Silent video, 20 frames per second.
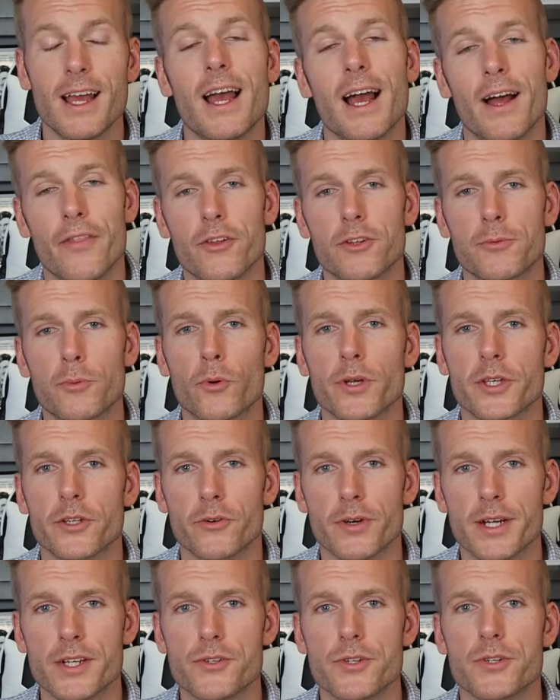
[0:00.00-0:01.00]
At this point,
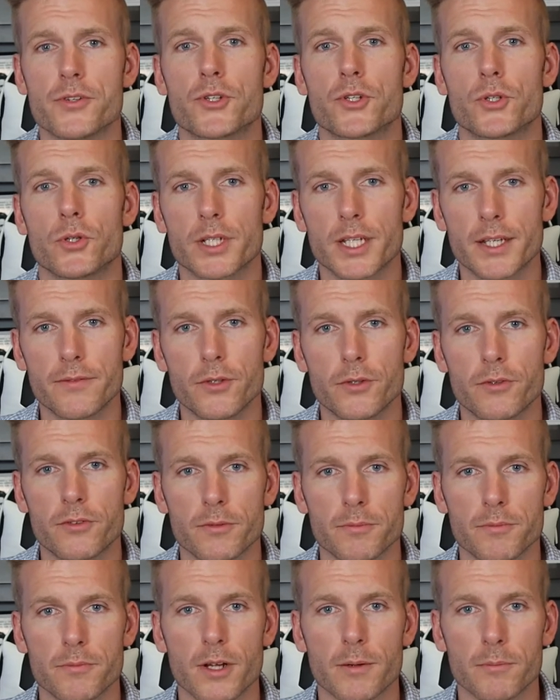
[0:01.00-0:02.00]
your agent should give you
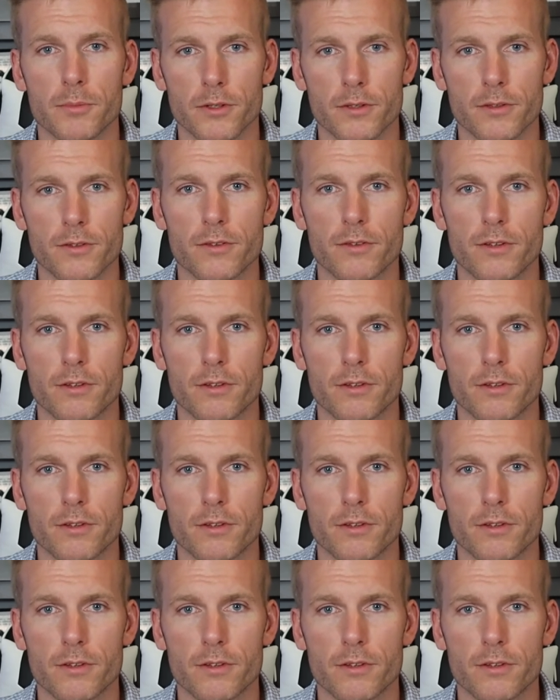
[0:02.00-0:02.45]
some numbers